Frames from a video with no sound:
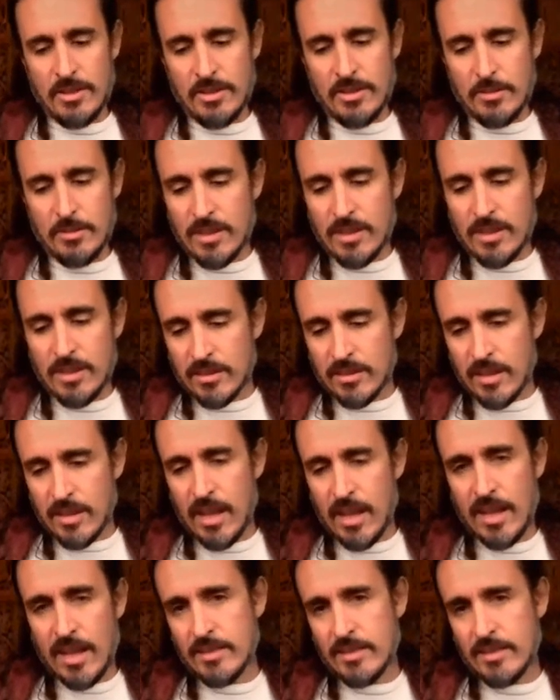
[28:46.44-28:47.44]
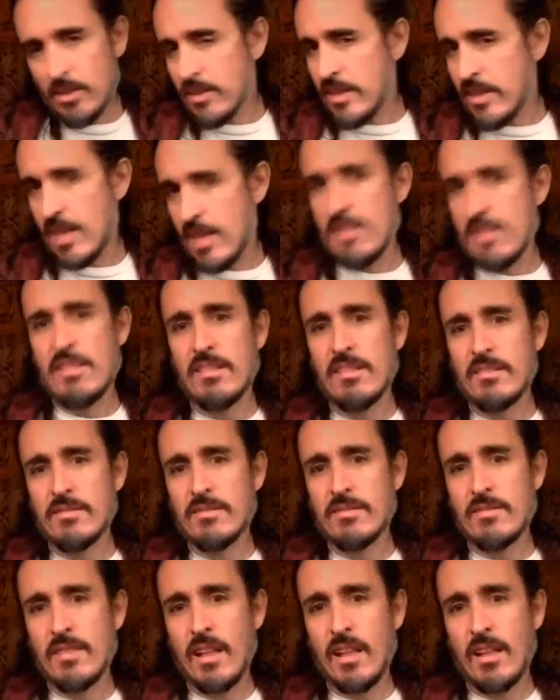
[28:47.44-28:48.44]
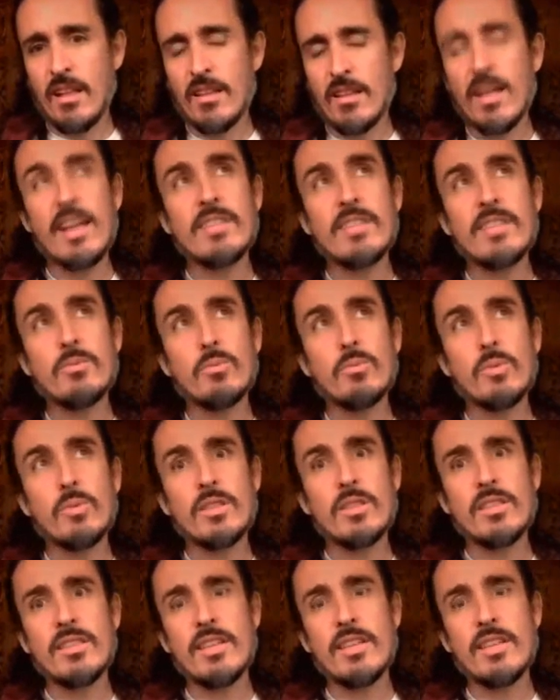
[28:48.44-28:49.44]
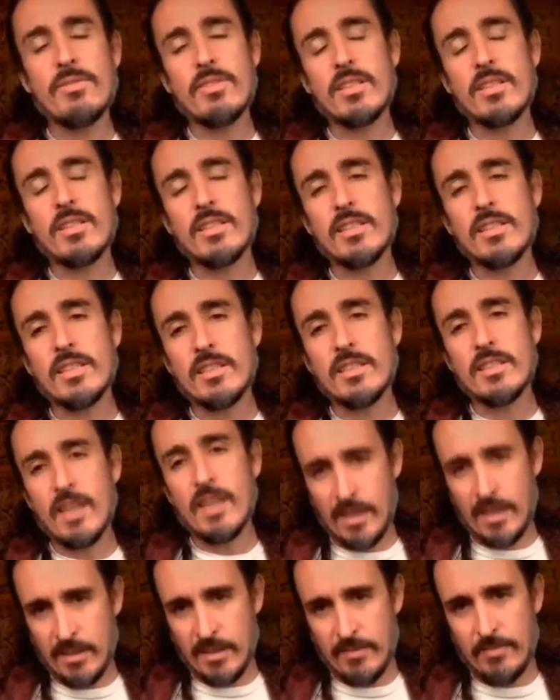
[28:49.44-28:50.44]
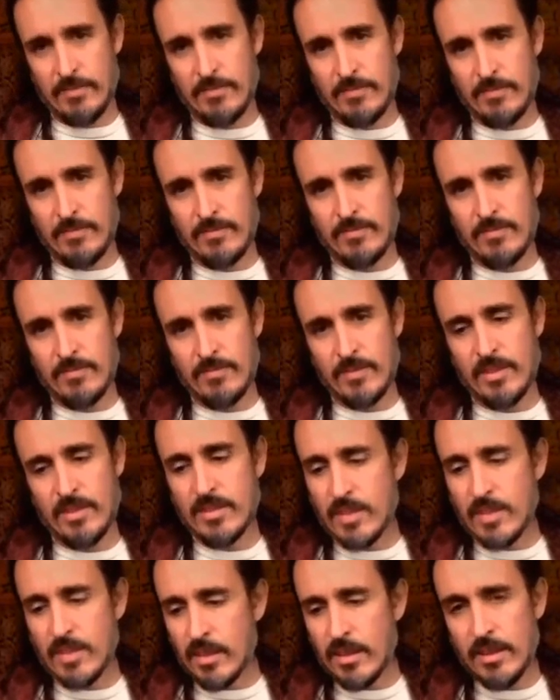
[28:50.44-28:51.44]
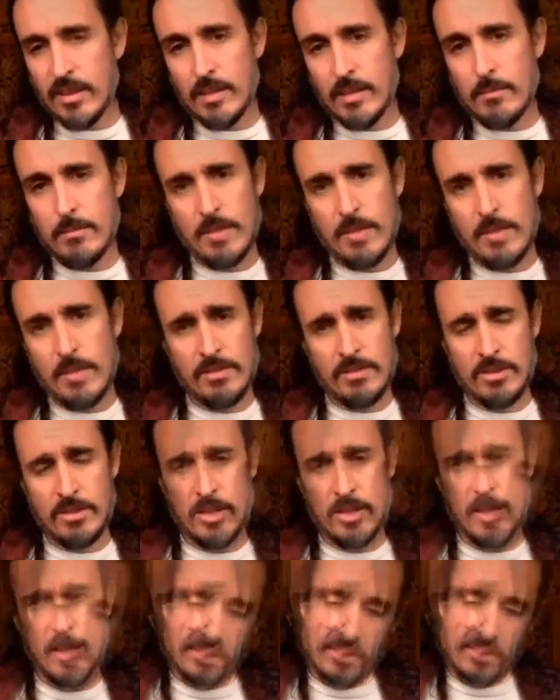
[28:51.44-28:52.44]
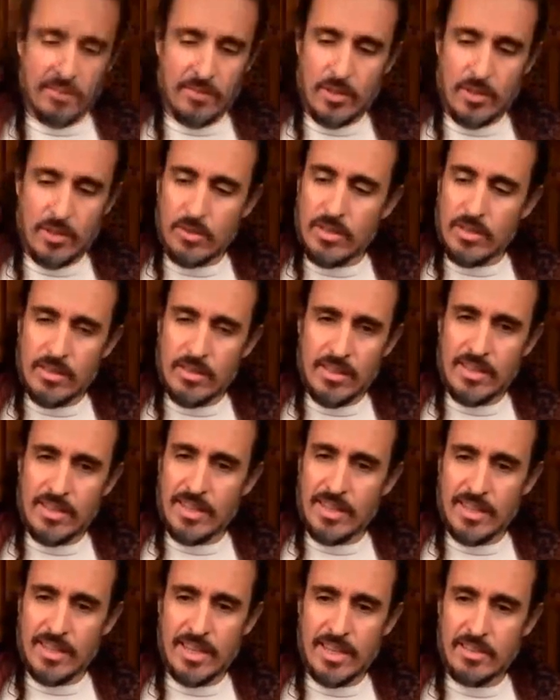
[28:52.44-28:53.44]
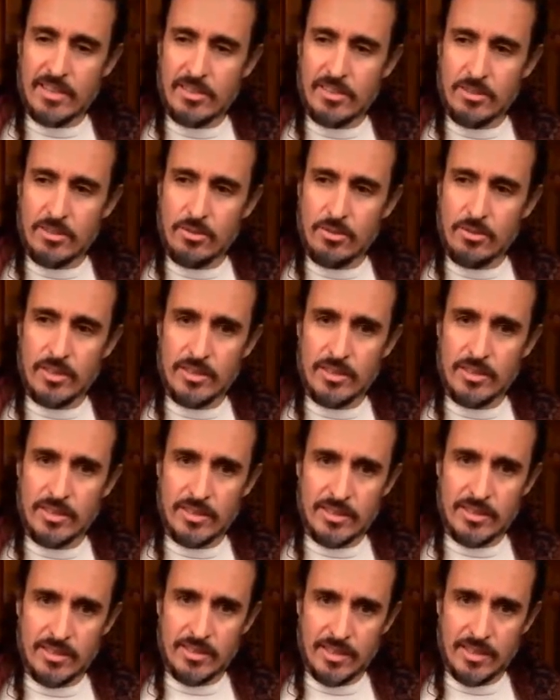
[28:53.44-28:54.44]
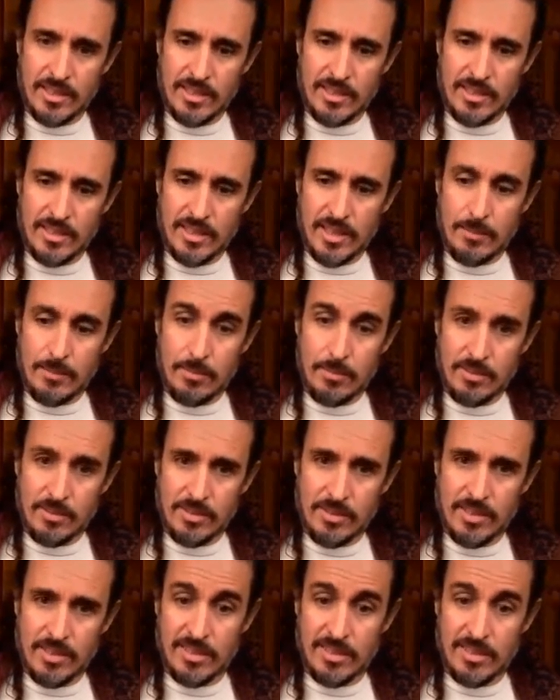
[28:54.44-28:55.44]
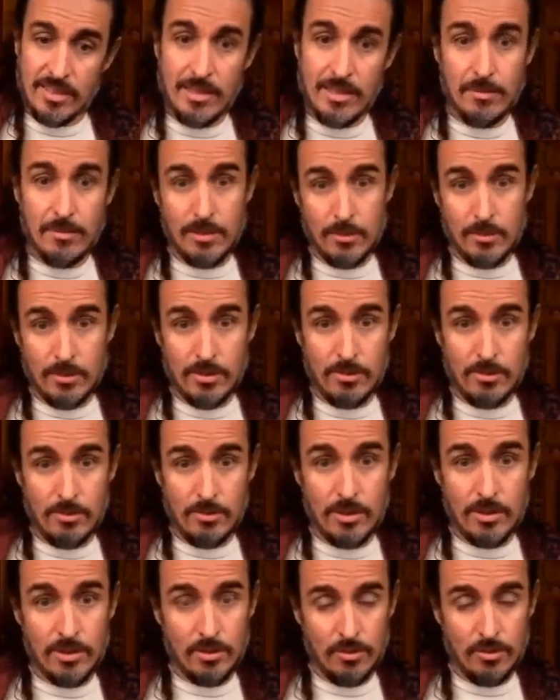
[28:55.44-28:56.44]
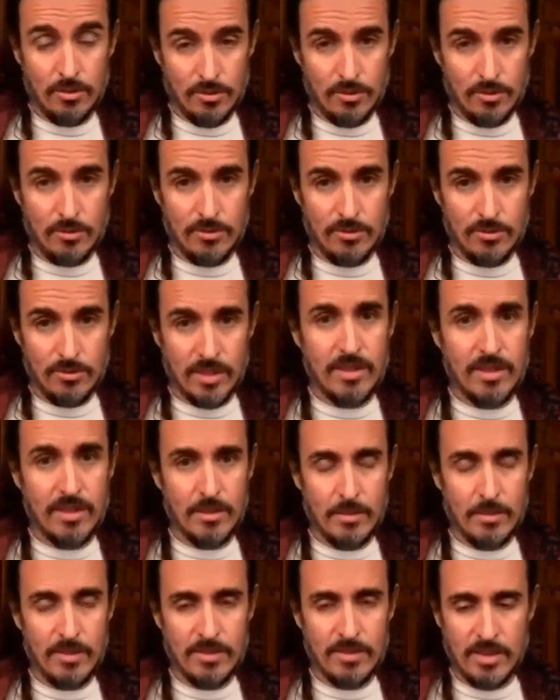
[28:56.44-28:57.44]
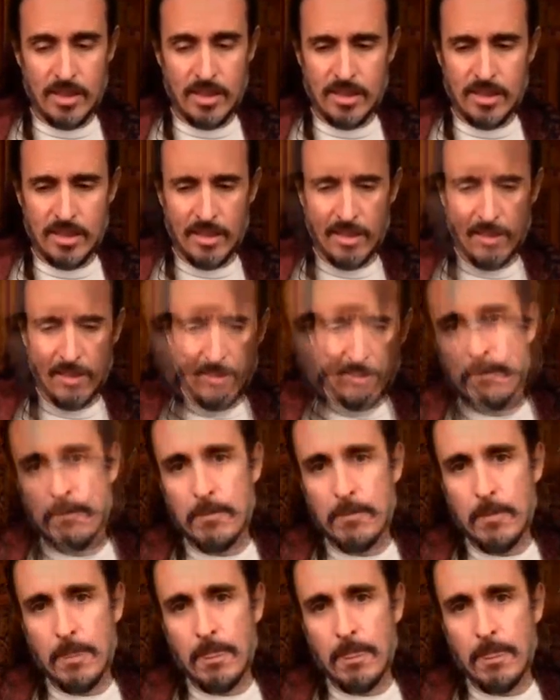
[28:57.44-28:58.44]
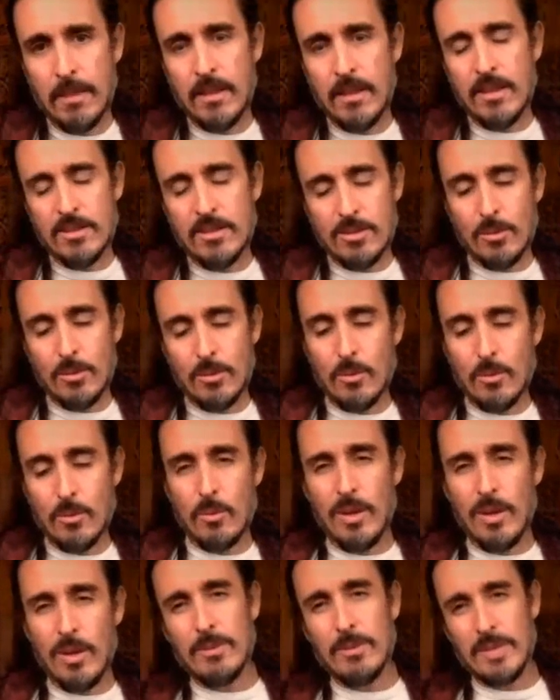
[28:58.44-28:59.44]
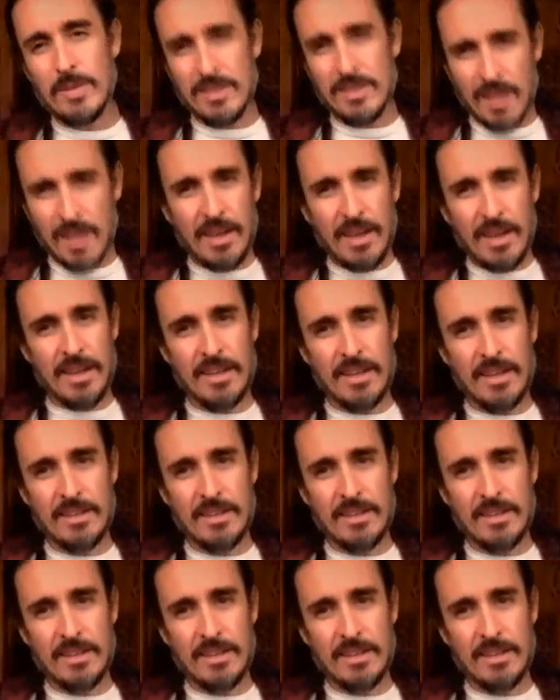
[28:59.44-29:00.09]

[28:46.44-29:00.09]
Because lies are death. Lies will definitely die. Satyam neva jayate. The only thing that can actually truly succeed and persist is something which is real and true. Satyam neva jayate. So why do we die?